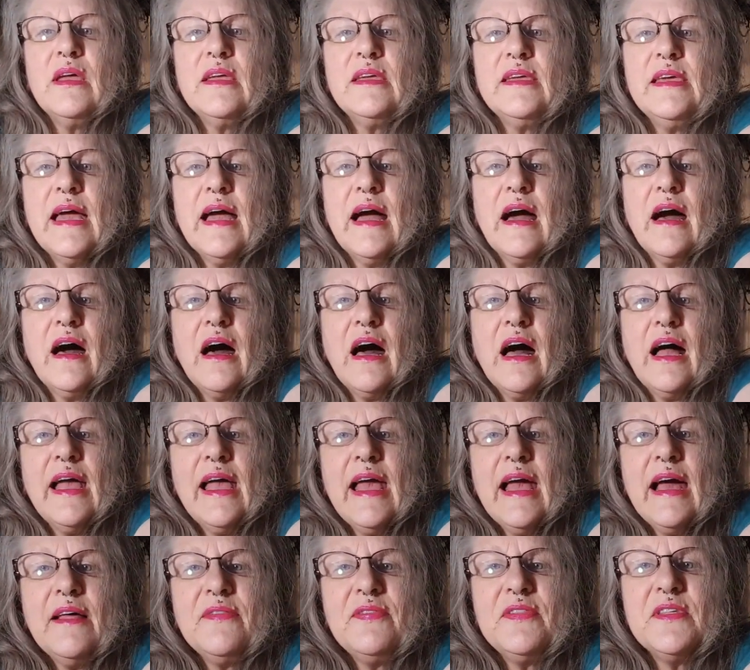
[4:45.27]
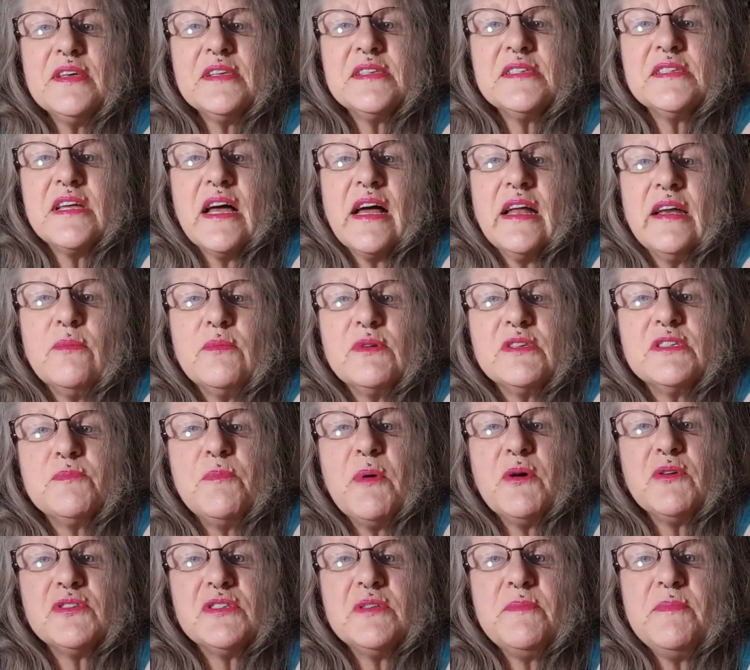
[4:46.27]
Yeah, I had this done. It was
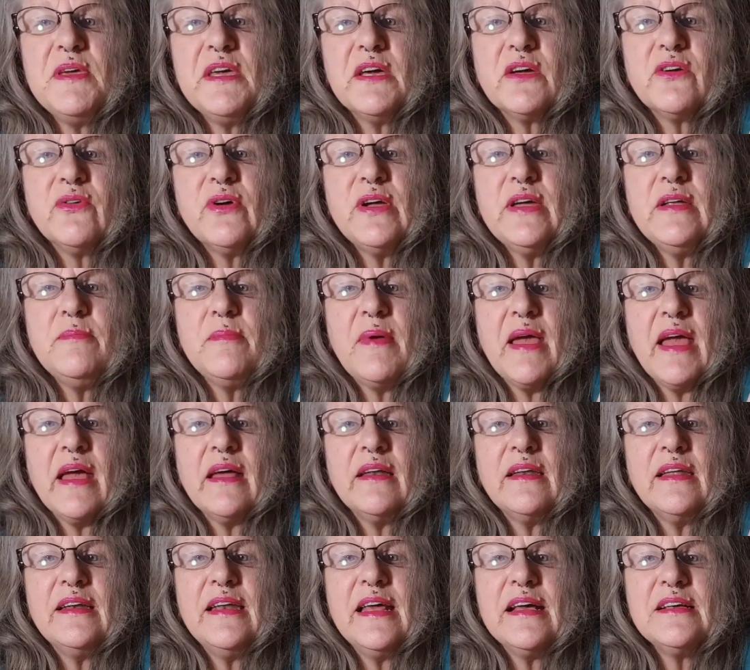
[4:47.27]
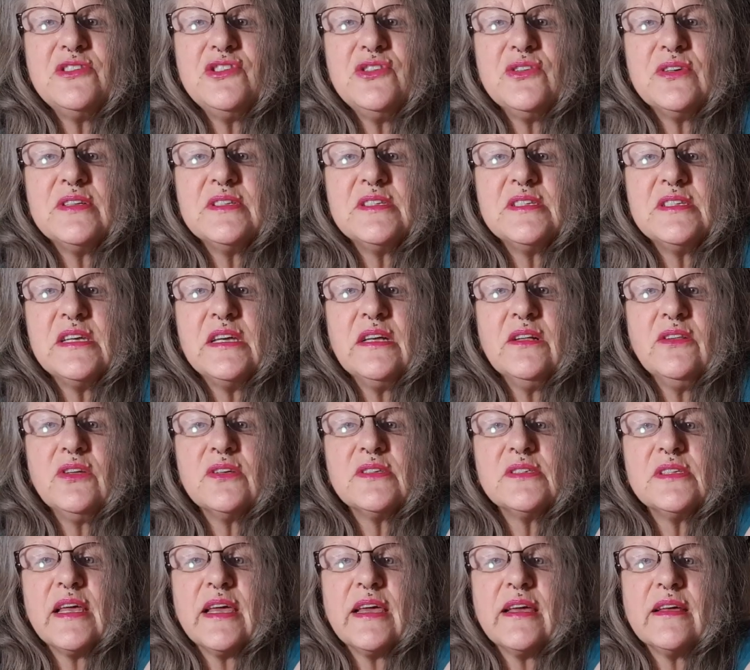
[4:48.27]
supposed to be a green man. And as you can see, it
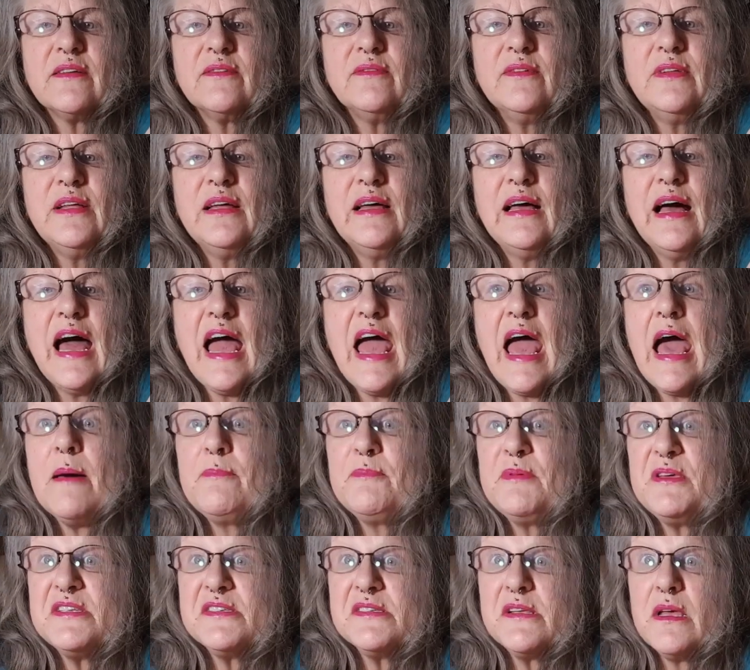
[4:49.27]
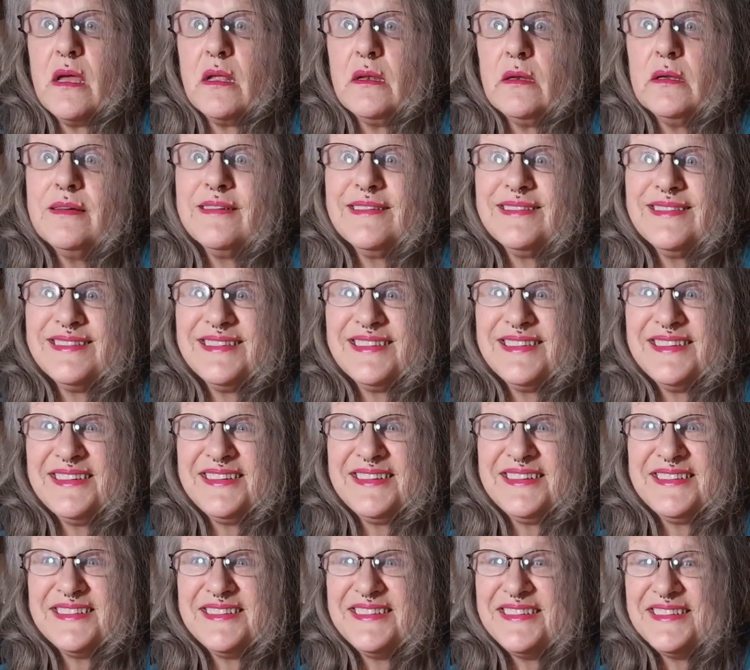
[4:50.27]
looks like a happy sun.
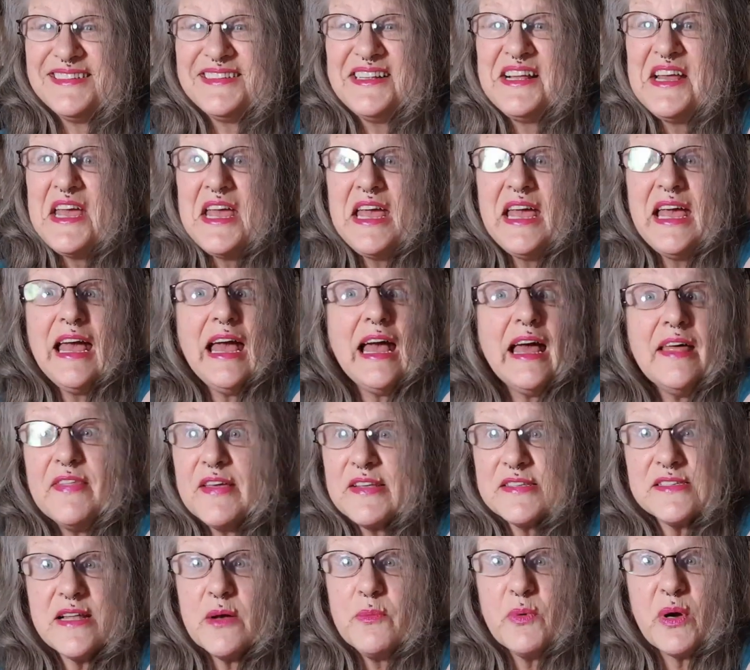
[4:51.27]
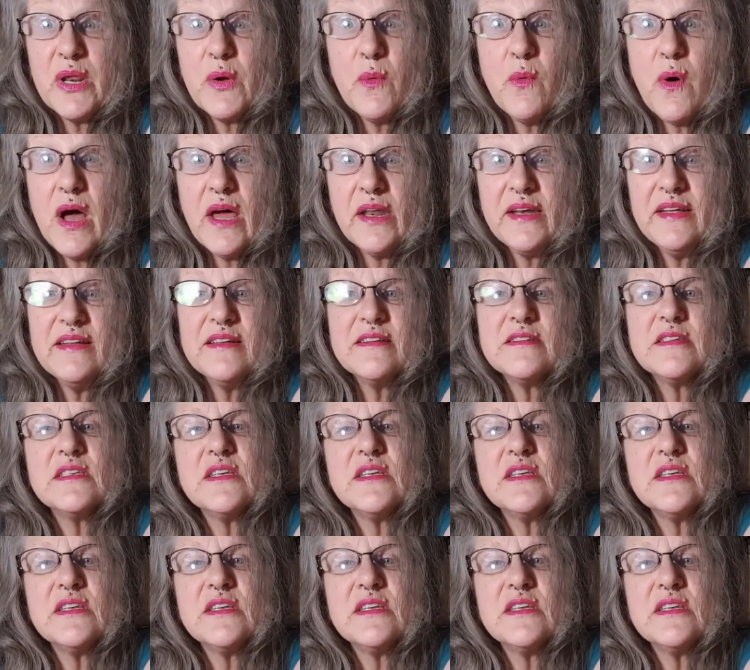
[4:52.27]
And that's not what I wanted.